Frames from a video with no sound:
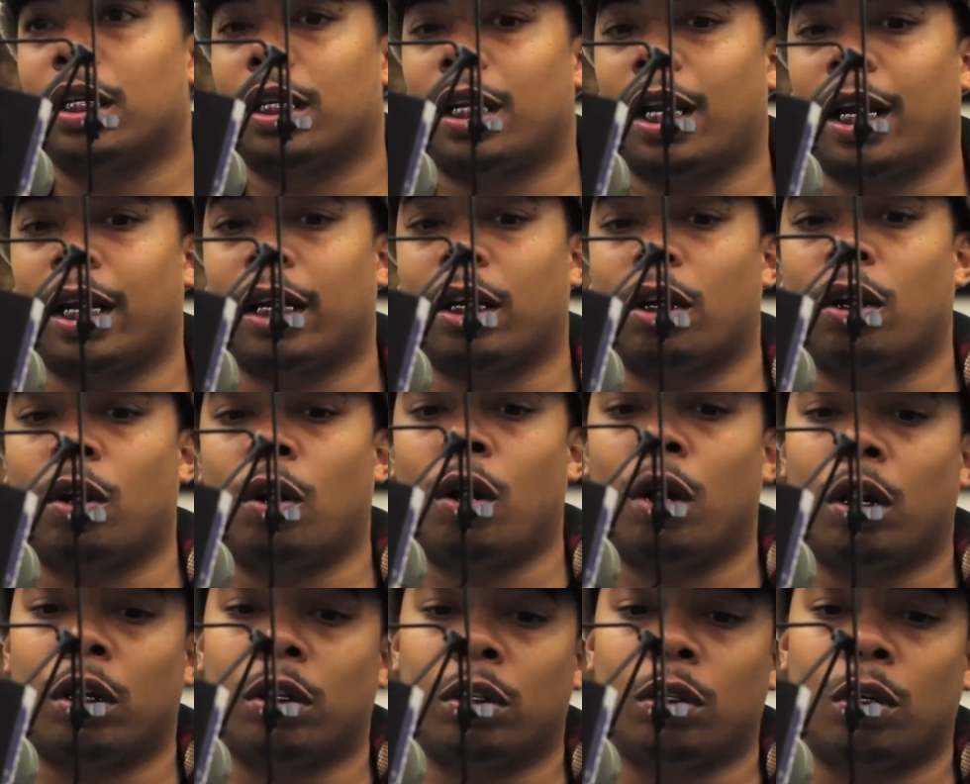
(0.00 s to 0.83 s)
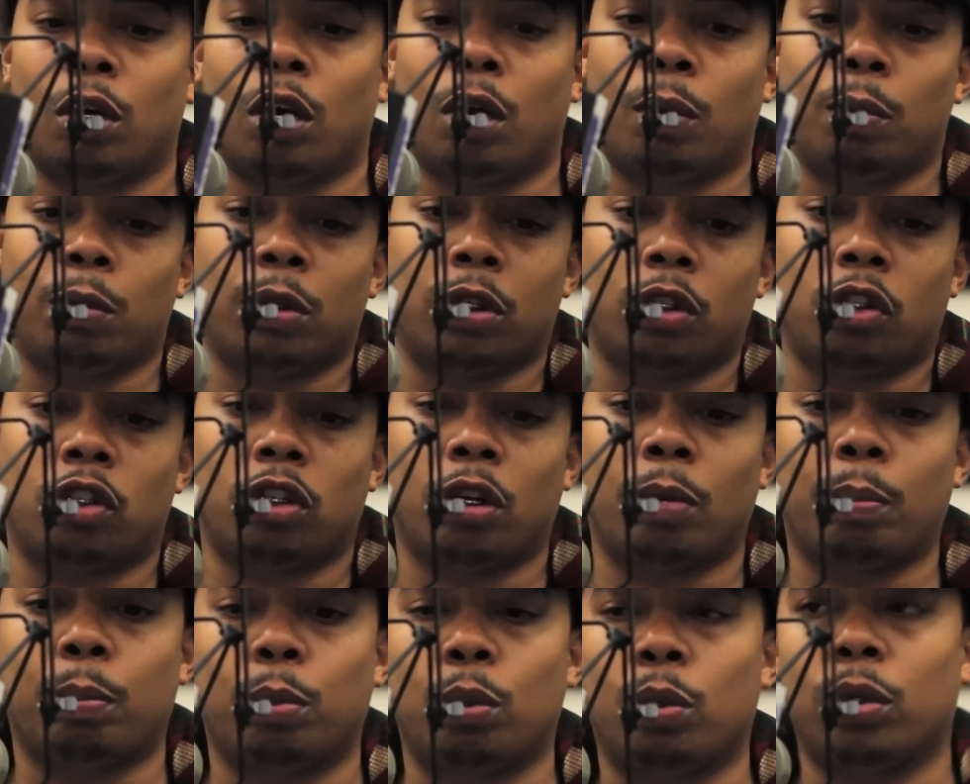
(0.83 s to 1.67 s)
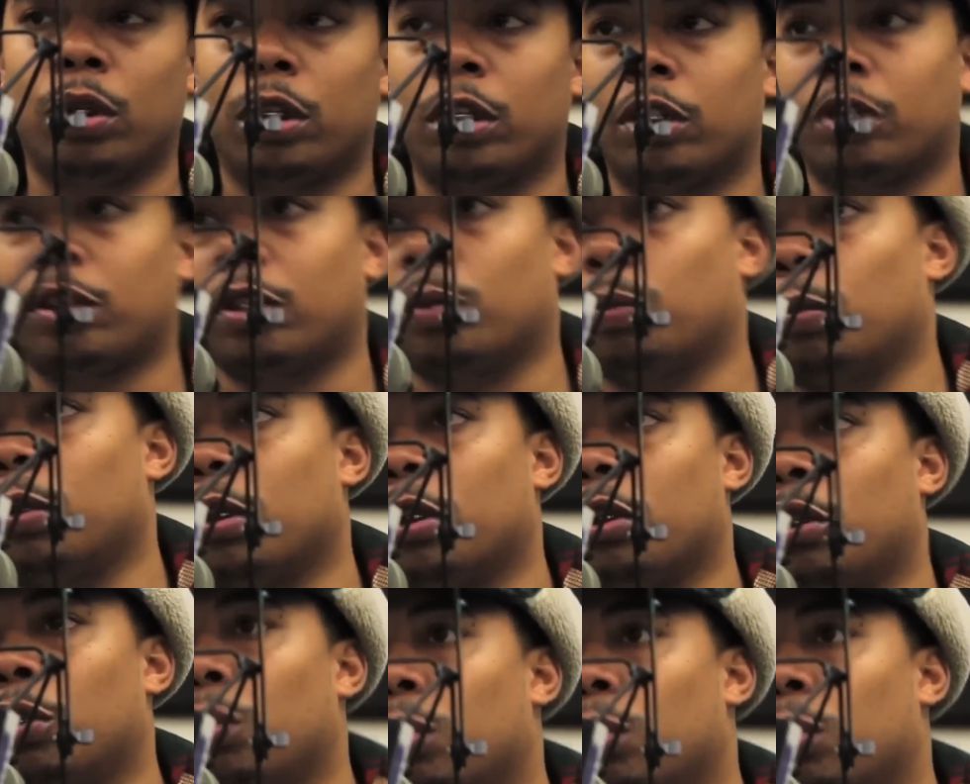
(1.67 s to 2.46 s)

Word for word: like, oh, you know, I want to jump on this and want to do